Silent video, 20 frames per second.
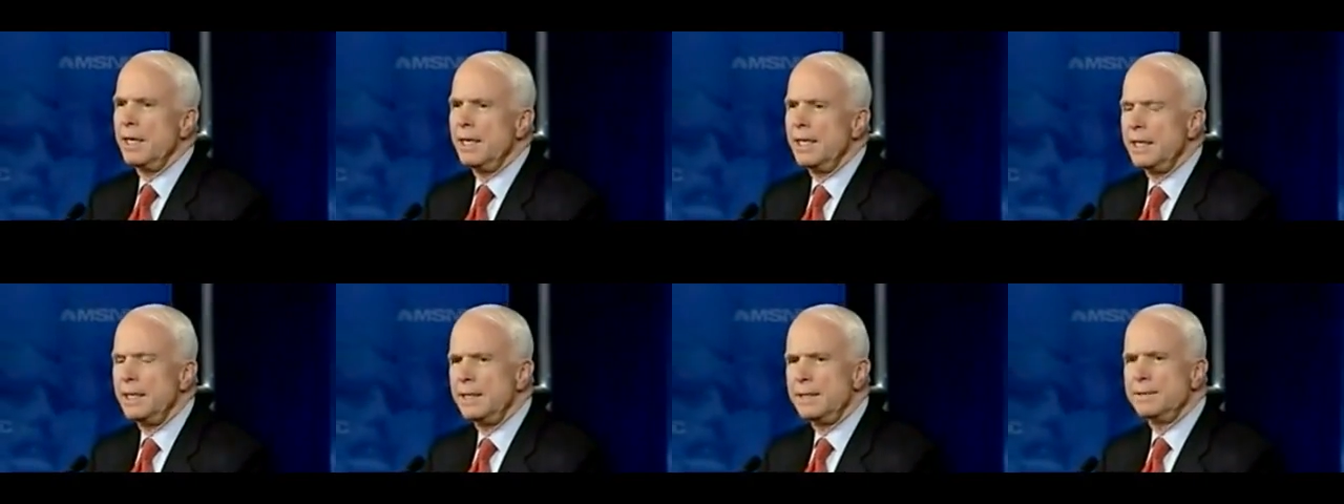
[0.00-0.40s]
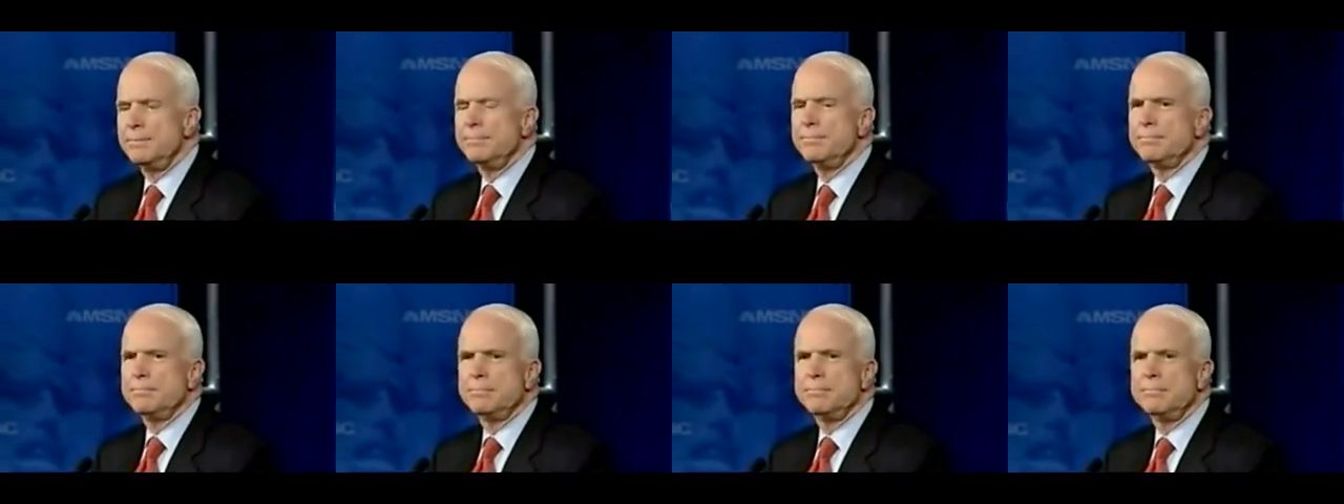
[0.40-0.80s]

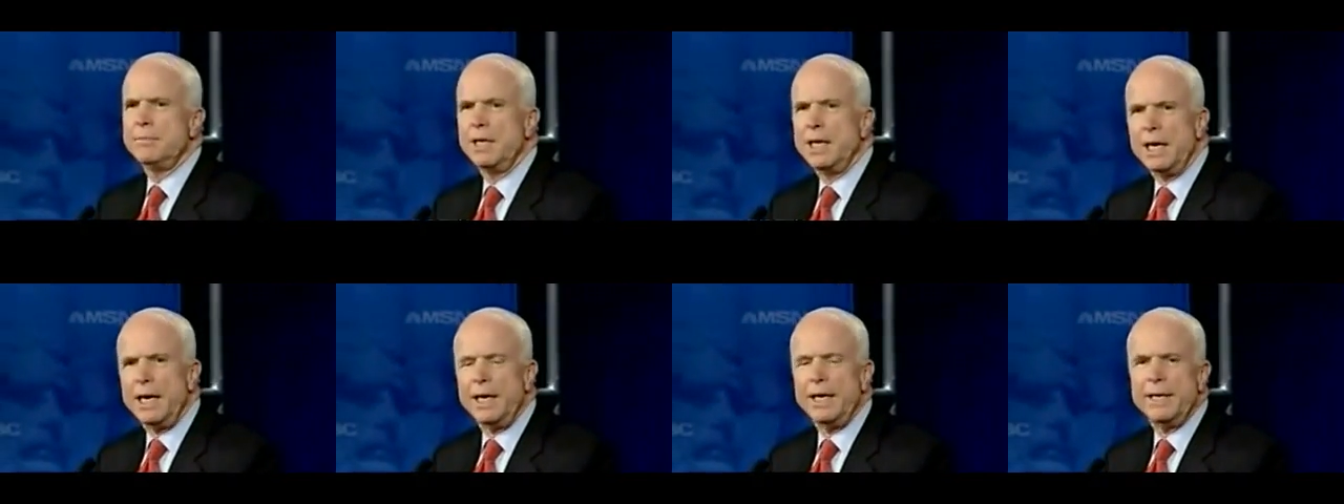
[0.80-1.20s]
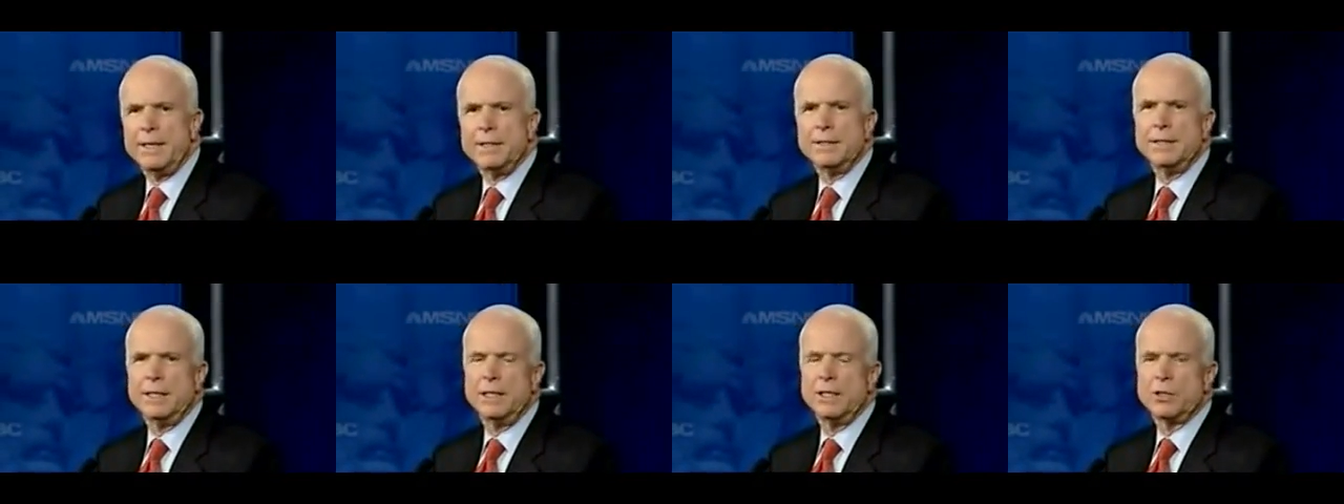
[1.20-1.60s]
But I,
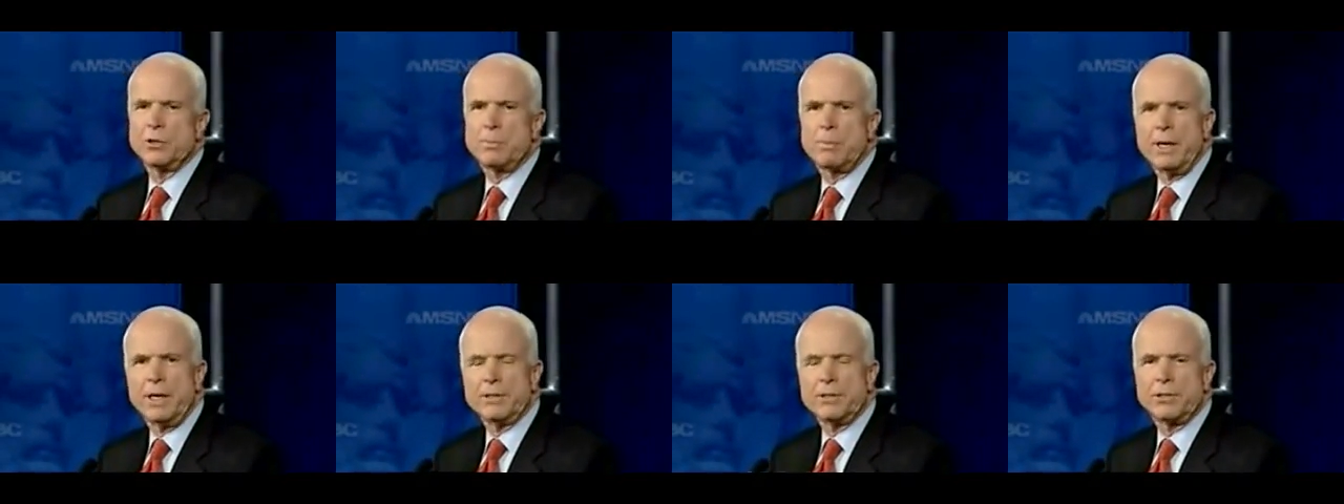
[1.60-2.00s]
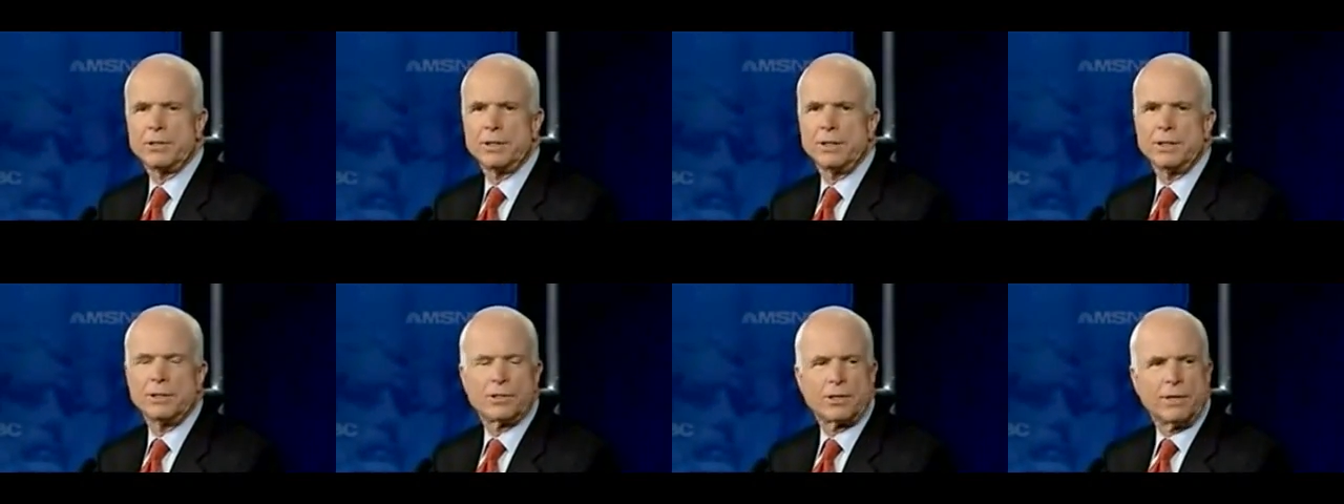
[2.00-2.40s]
as
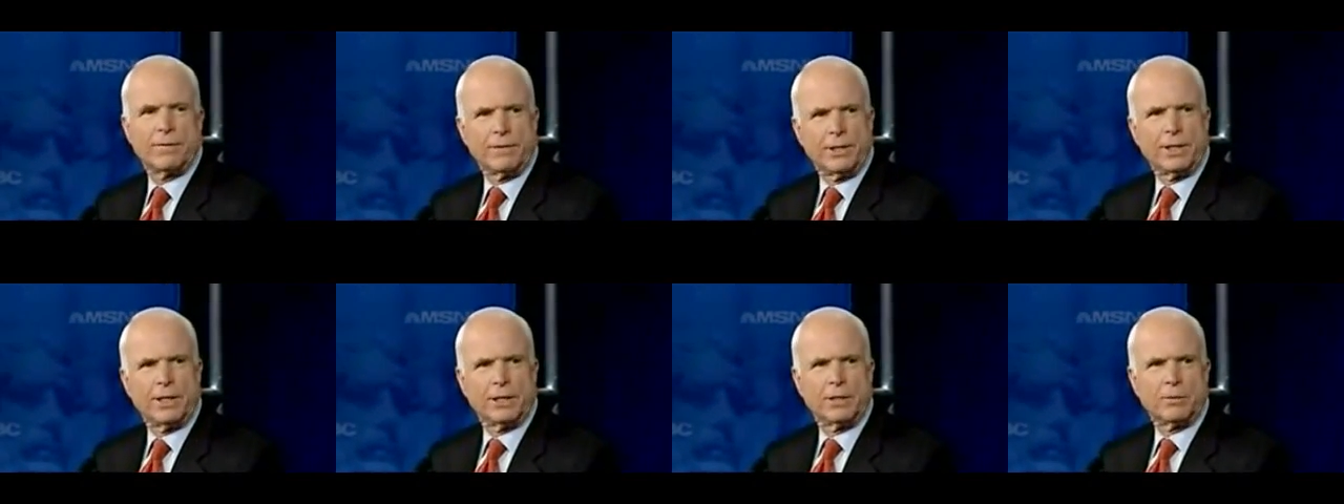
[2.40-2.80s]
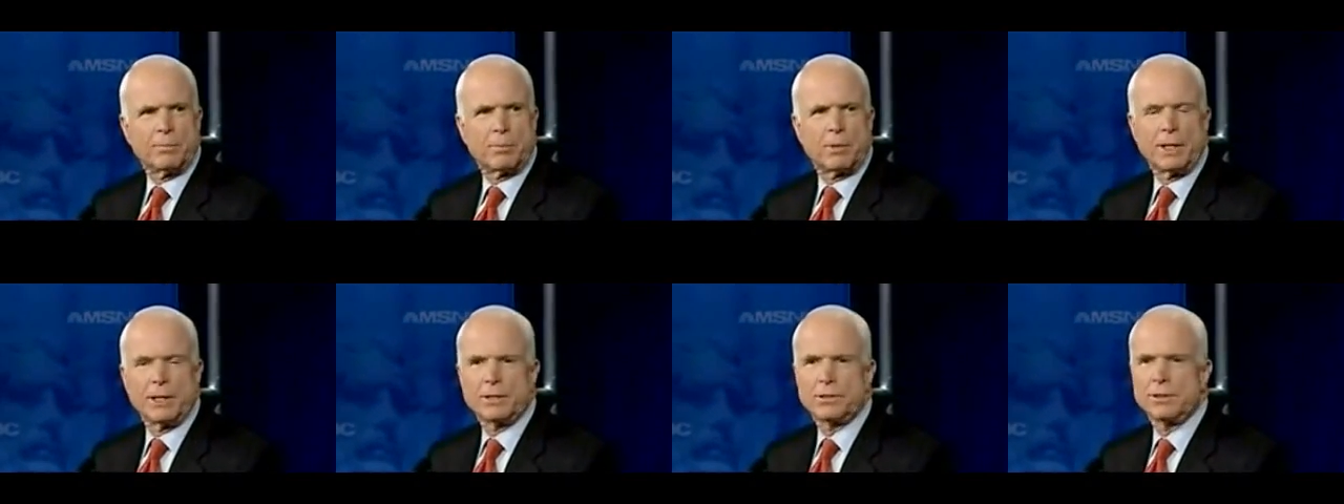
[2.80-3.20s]
president, as every
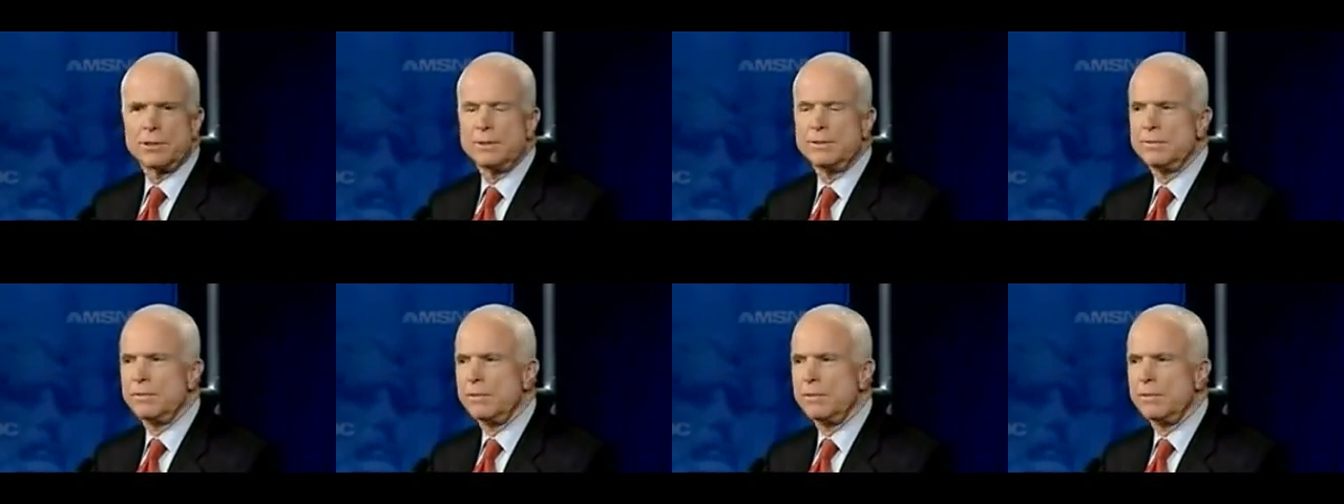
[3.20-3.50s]
other president,